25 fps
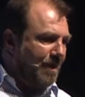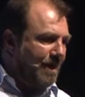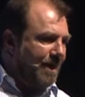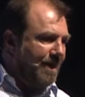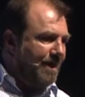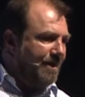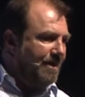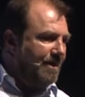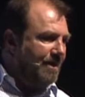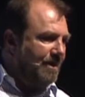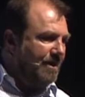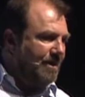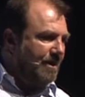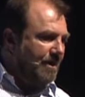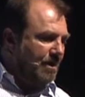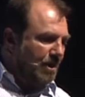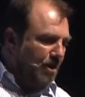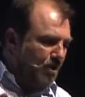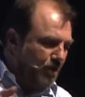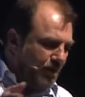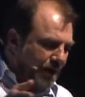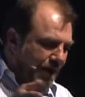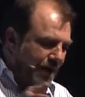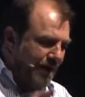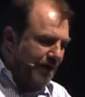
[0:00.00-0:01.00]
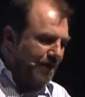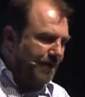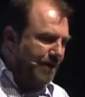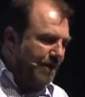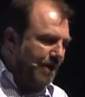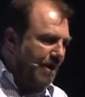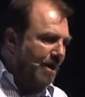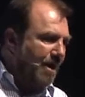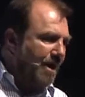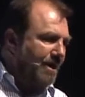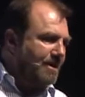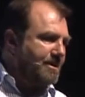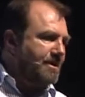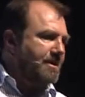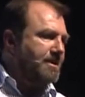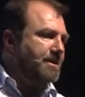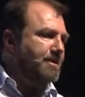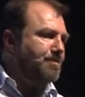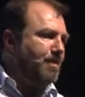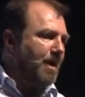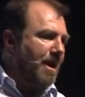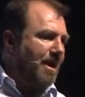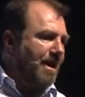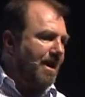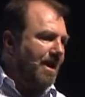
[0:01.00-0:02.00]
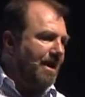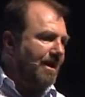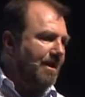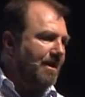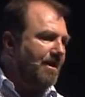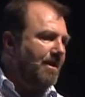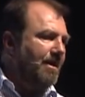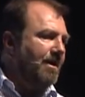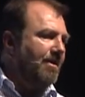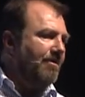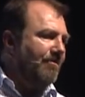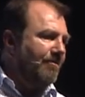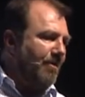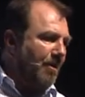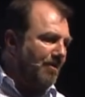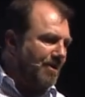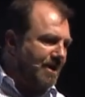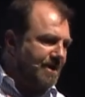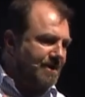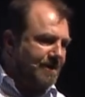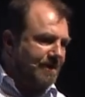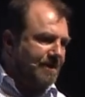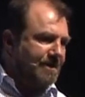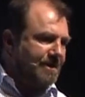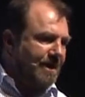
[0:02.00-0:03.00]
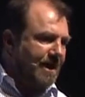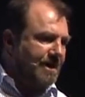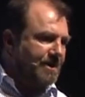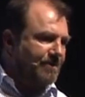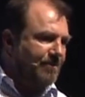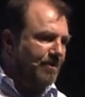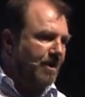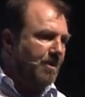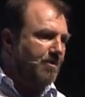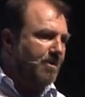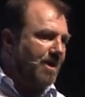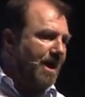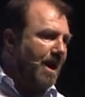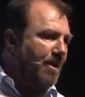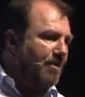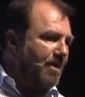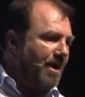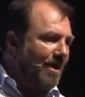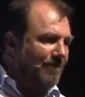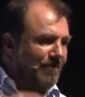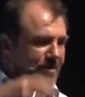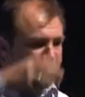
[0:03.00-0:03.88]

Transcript: in looking at the artists playing very successfully without having